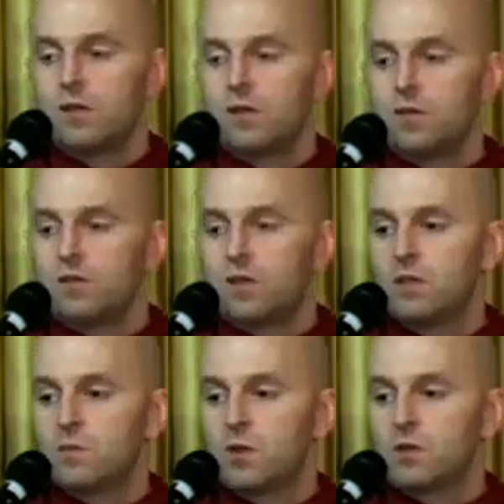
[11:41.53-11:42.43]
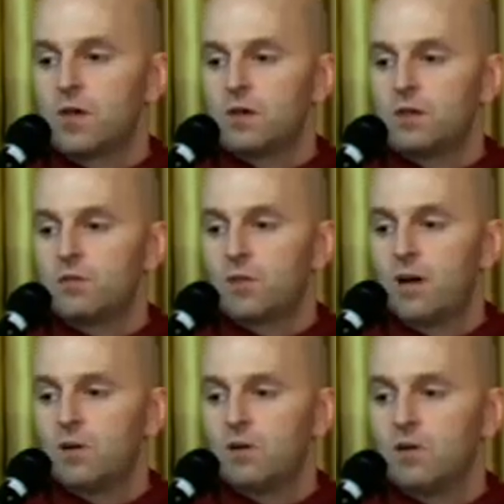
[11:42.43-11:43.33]
a very special kind of
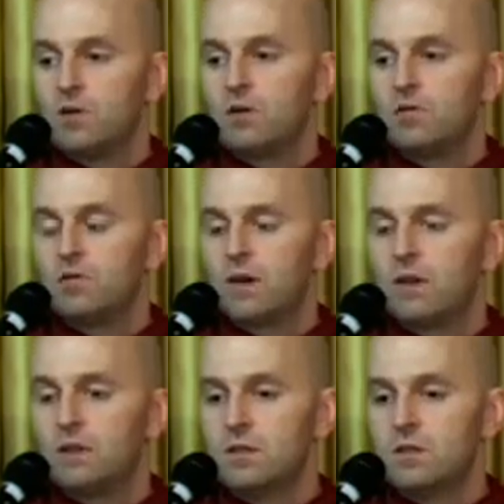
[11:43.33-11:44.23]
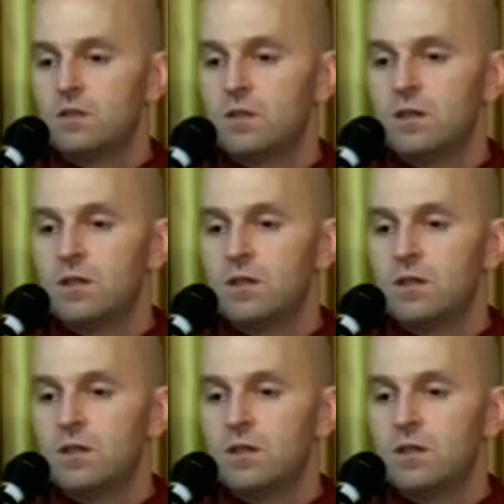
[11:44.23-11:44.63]
flowers, and you can find these